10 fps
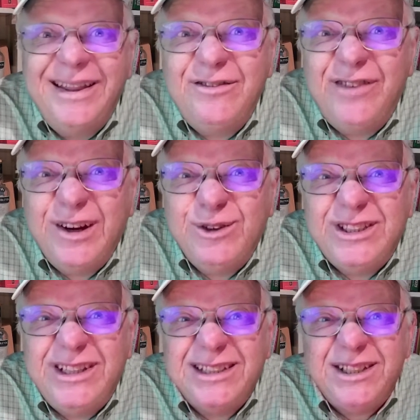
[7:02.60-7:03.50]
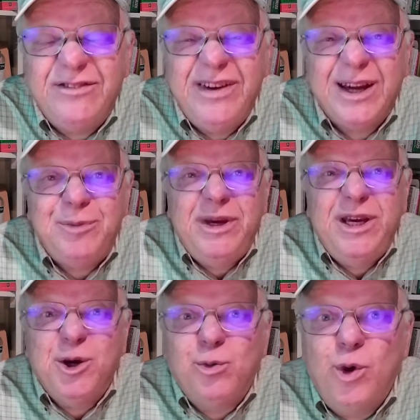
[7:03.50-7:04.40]
The virus doesn't affect
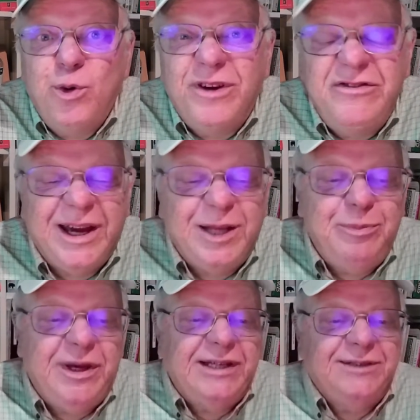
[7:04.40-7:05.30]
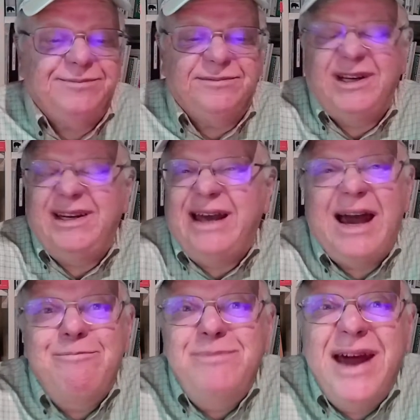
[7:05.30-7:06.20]
me or won't affect me, and
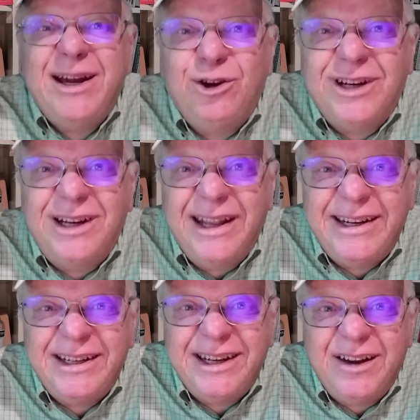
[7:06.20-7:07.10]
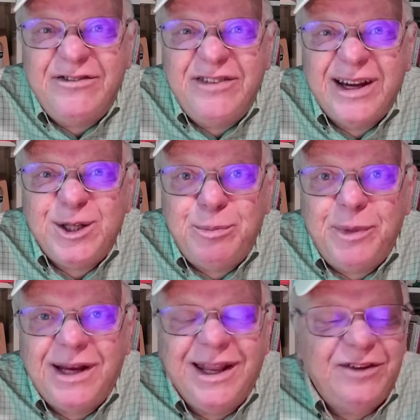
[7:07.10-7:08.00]
I'm not going to let it affect
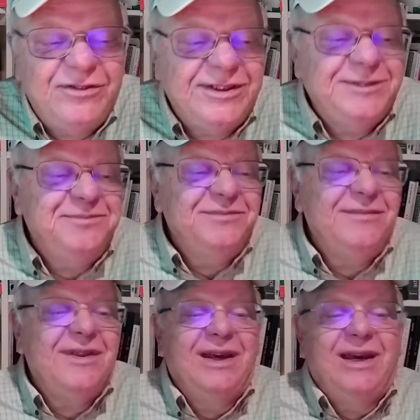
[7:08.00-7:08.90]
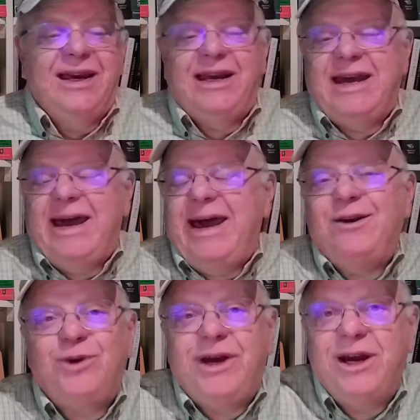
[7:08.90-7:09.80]
my life. I
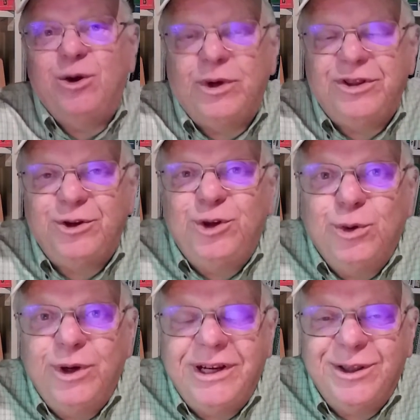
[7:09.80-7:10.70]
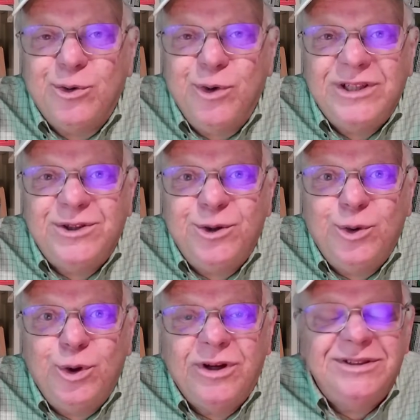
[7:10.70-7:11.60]
don't care what they're doing in the rest of
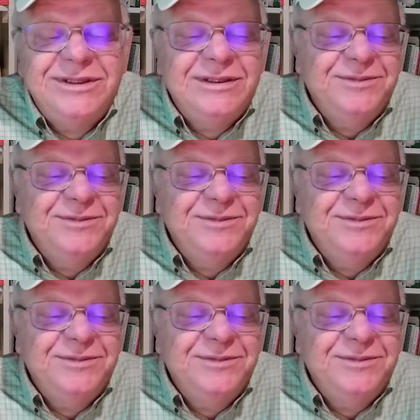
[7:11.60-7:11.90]
the world.